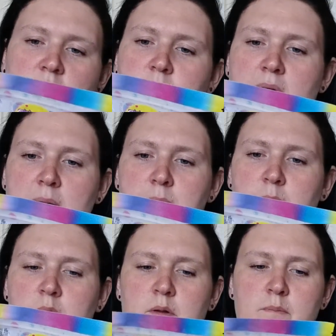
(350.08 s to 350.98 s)
by
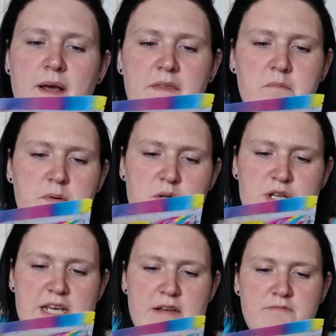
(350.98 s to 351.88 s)
Bubble Bath and
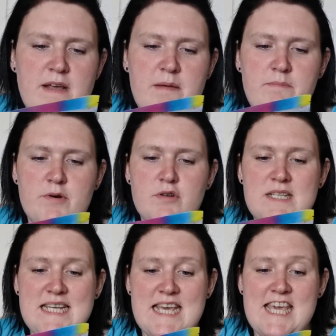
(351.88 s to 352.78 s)
Body Rainbow
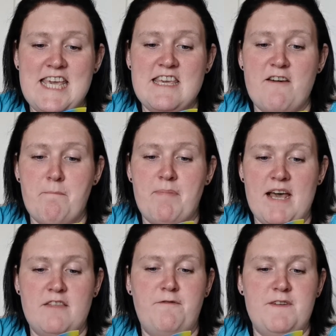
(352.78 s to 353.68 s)
Tea
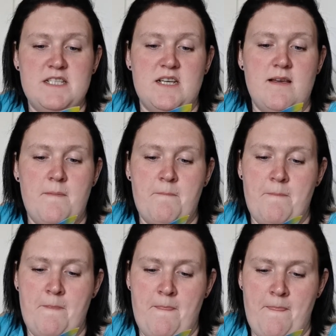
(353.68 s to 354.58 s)
Bath Fizzer.
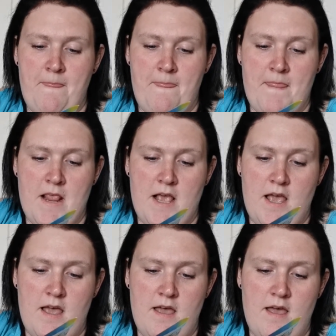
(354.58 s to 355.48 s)

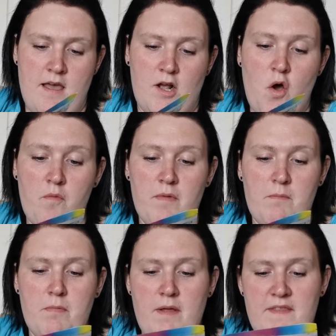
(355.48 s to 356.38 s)
And
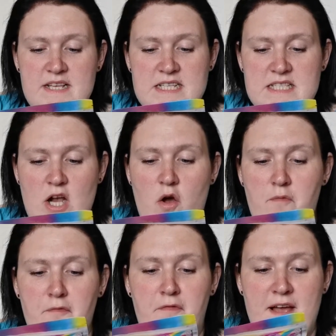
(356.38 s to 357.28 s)
this is the
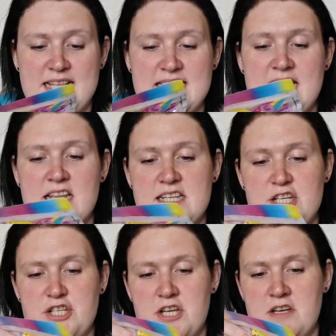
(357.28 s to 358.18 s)
confetti
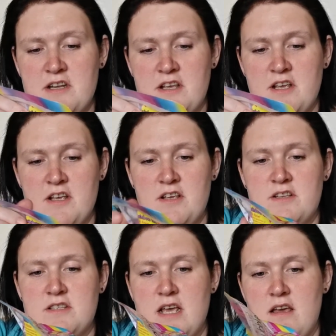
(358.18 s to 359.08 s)
edition.
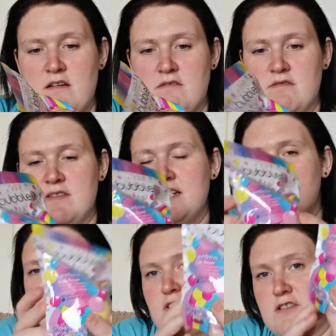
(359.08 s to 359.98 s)
So this
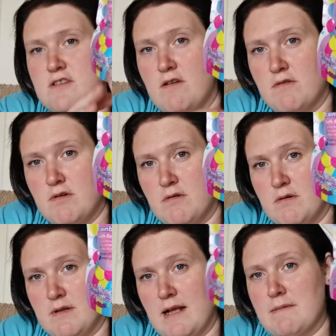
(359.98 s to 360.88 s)
looks so
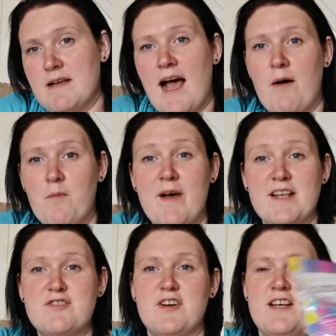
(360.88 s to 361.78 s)
cool. I can't wait
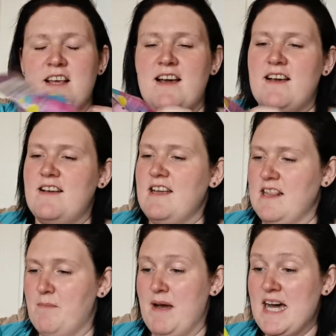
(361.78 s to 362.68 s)
to try that in
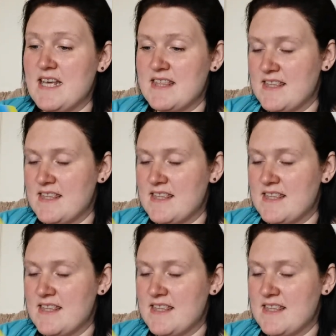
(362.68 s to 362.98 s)
the bath.